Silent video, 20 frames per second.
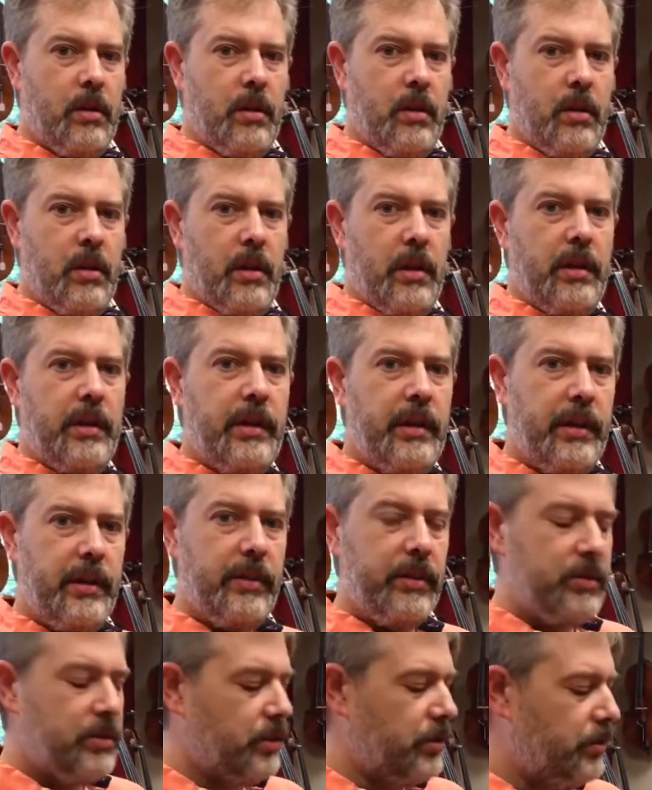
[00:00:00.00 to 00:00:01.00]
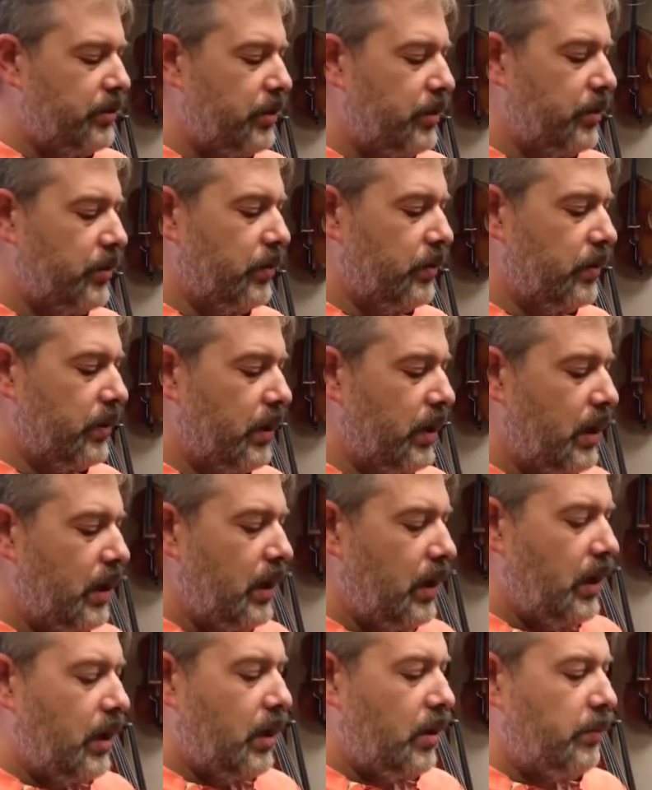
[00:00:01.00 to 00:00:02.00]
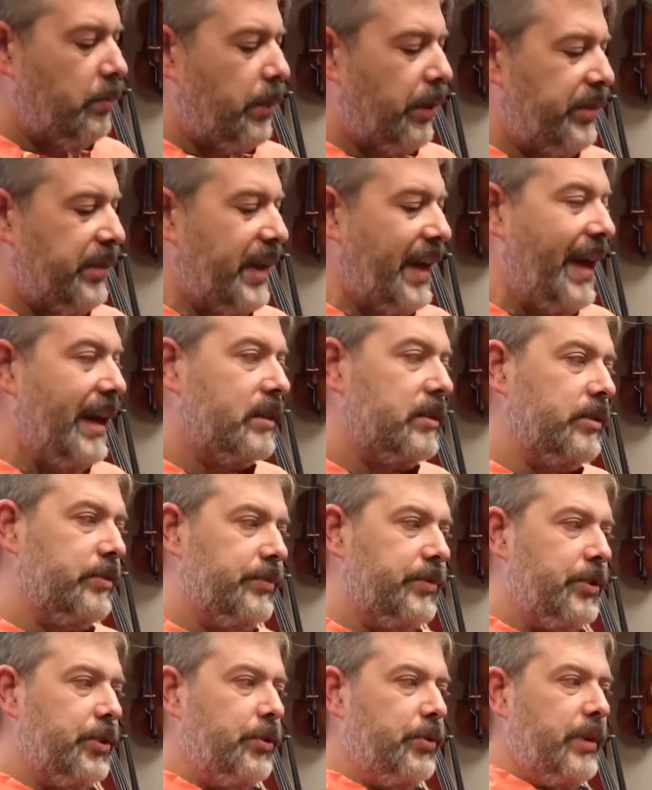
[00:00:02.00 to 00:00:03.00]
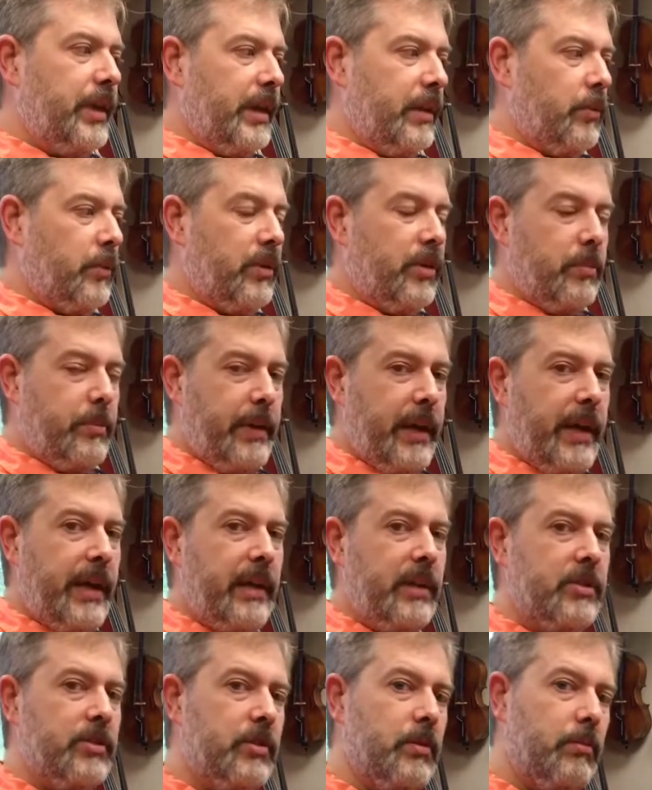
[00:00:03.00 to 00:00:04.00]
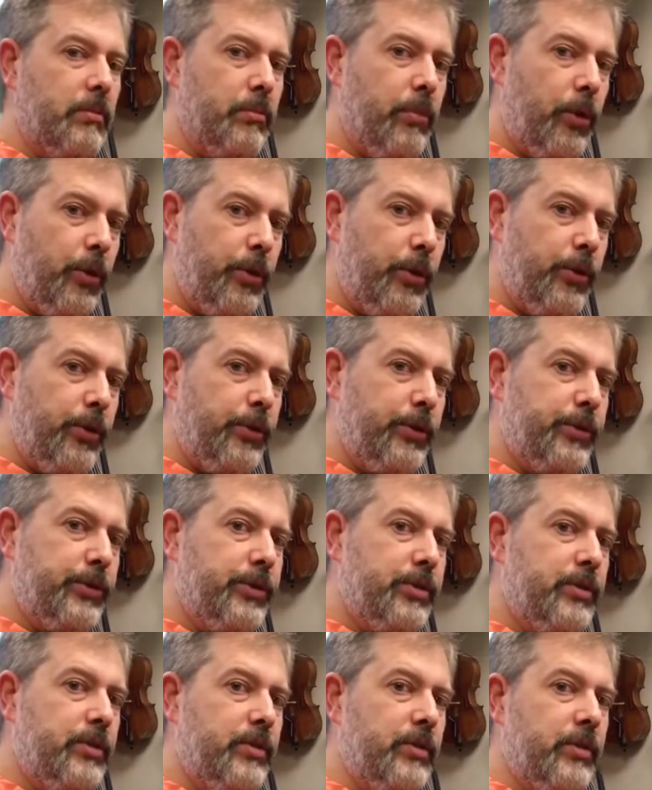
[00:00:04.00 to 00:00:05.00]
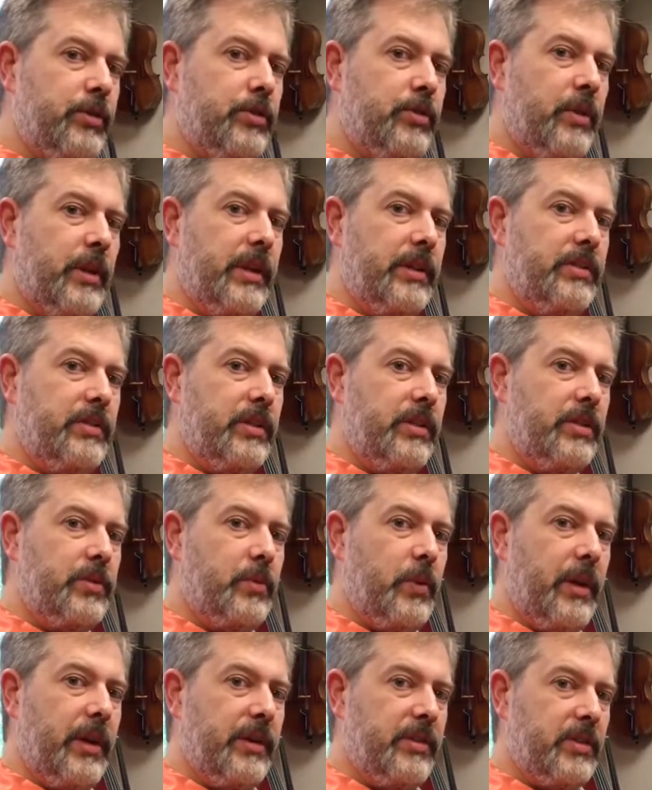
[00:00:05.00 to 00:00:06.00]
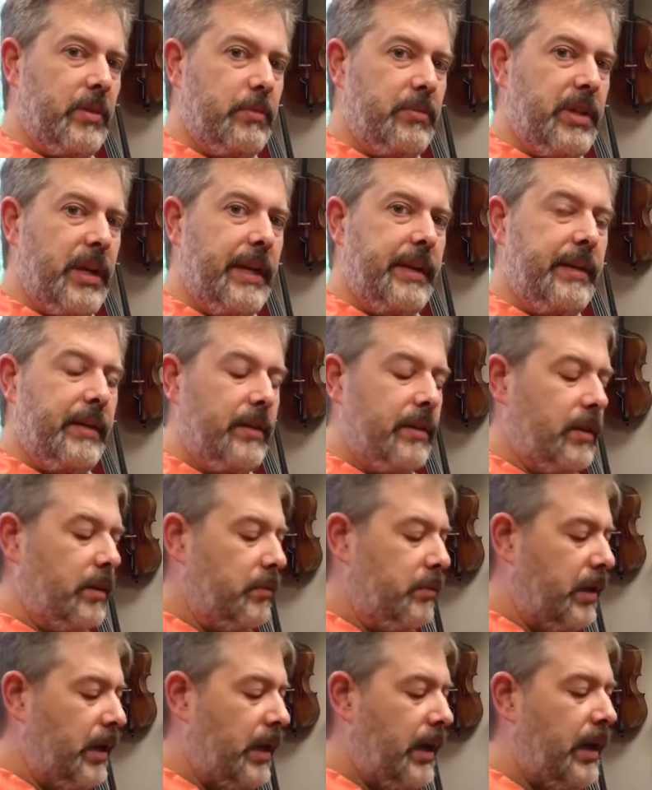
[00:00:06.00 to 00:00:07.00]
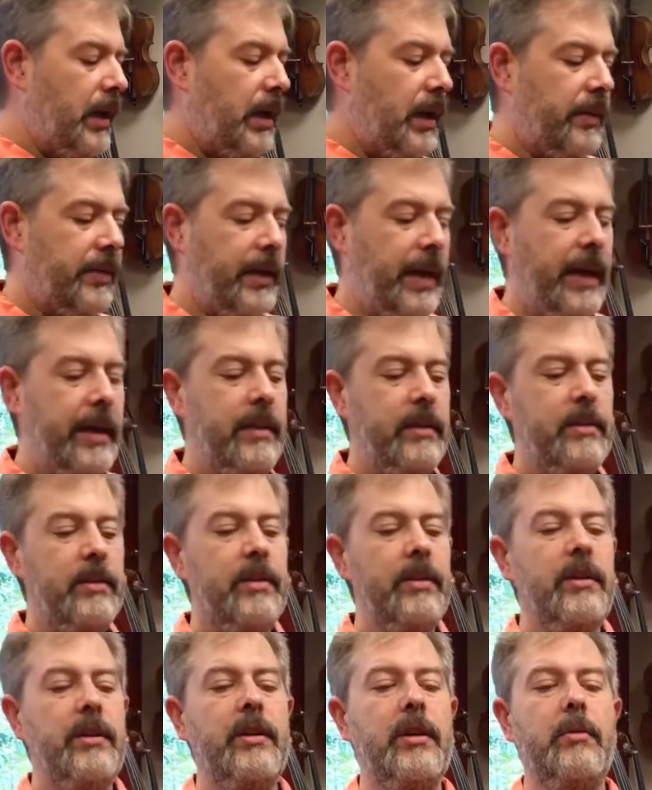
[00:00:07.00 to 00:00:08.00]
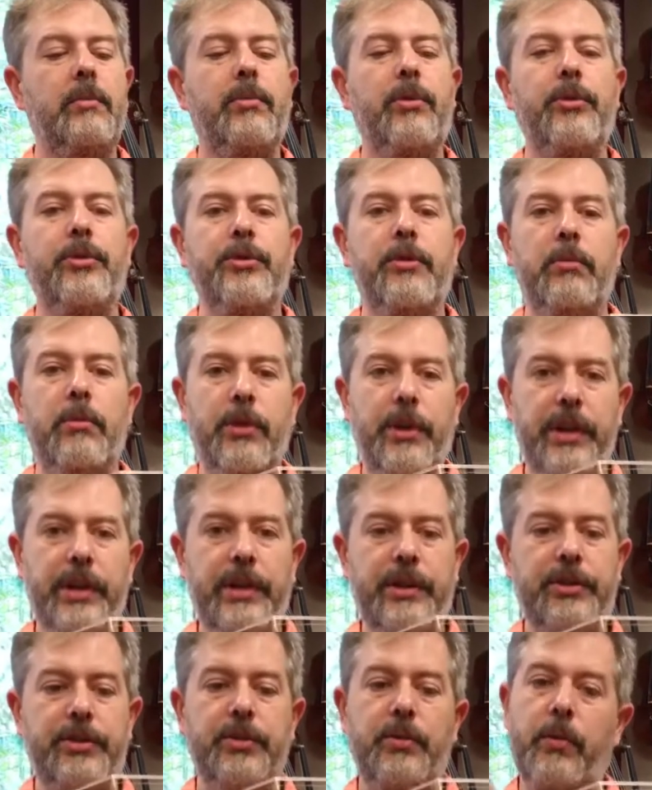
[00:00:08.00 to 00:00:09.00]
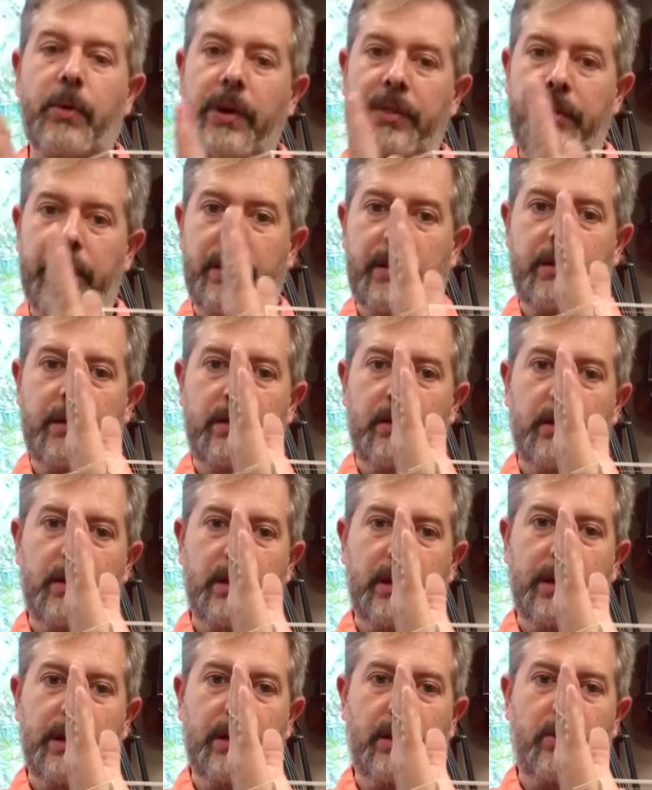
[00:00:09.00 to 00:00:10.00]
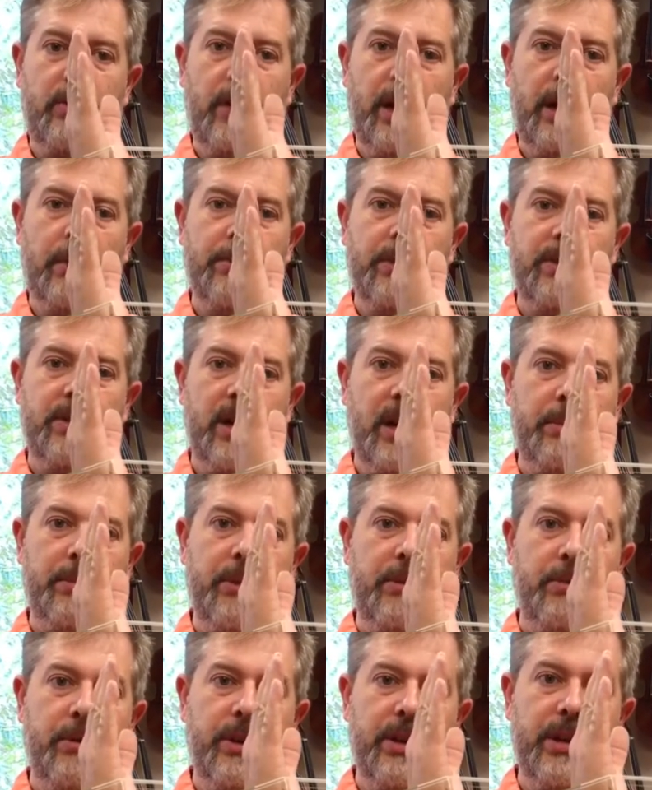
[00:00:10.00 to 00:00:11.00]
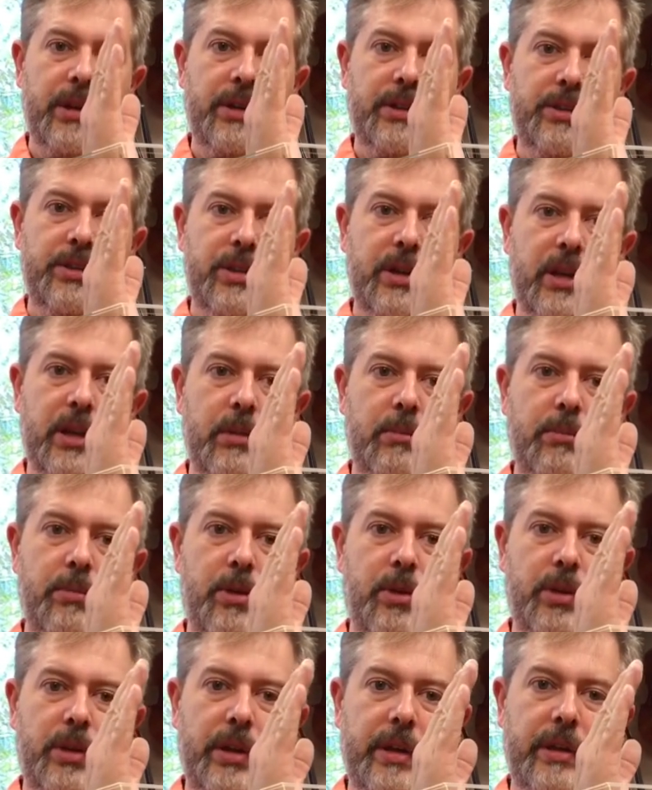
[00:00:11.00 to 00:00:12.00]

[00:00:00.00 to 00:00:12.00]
getting this in tune, but the act of tuning with the pegs pulls the strings this way because I'm tightening them, and that can pull your bridge with it. It can grab the top of the bridge and pull it